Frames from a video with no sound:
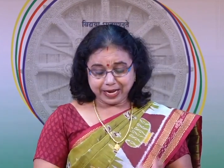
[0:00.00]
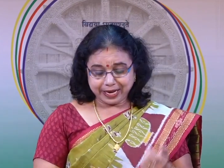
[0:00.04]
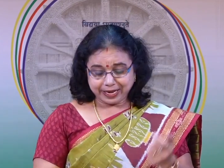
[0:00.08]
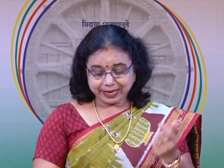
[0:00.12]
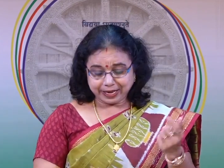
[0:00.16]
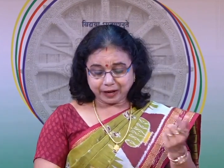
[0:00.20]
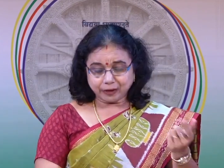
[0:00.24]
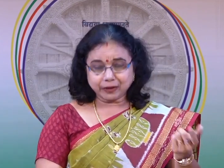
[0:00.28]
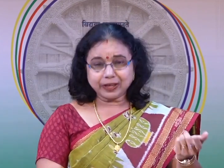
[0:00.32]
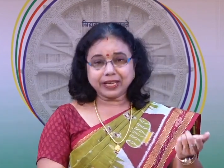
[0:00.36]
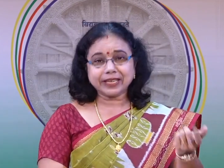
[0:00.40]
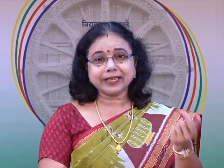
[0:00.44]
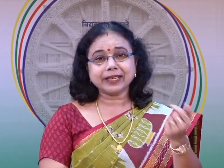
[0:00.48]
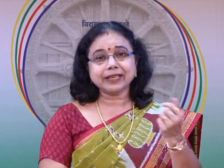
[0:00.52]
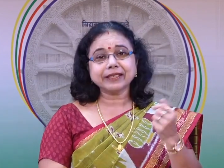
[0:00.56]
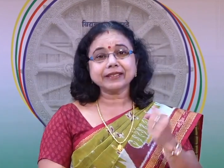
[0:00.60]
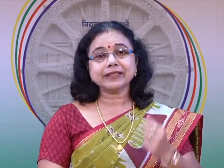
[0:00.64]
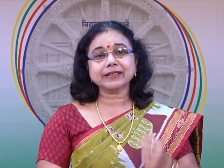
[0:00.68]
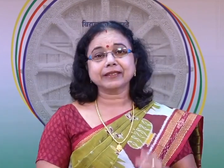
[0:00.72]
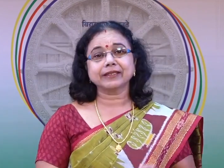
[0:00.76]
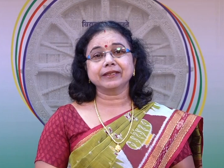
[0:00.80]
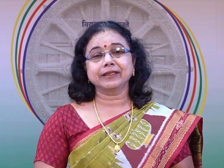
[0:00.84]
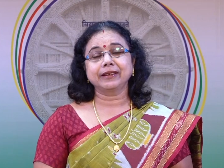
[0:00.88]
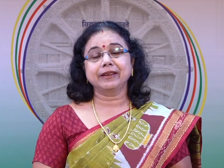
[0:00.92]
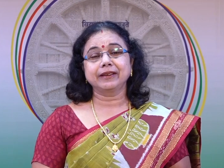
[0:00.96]
Now, let
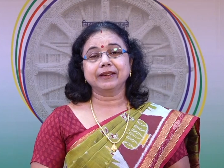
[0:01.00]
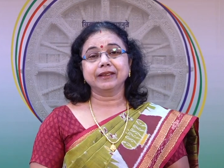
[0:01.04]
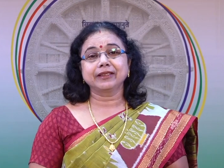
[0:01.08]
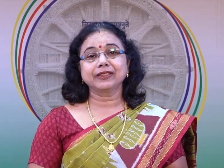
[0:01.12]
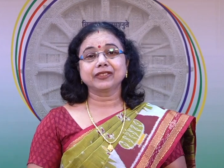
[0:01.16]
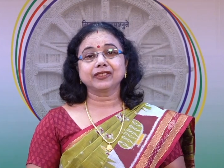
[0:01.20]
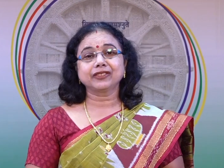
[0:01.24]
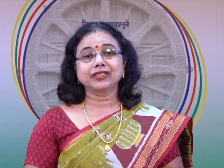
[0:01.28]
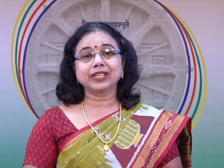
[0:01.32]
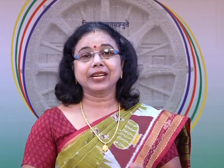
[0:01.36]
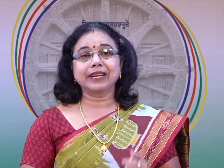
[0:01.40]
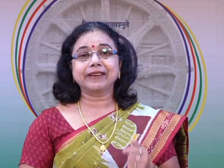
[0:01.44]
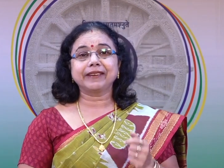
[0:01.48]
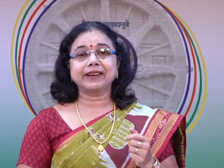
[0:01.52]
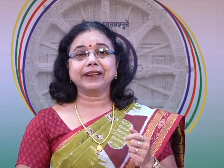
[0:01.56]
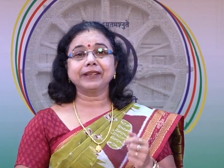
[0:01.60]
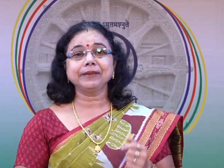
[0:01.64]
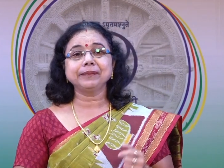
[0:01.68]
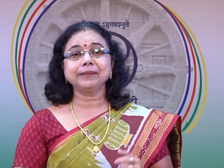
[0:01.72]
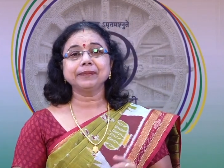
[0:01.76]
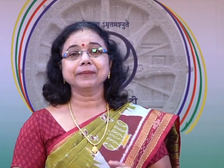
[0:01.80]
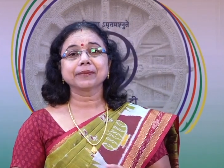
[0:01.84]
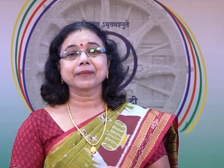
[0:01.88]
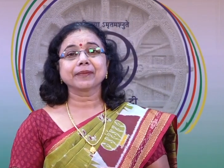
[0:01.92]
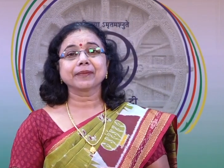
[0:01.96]
us children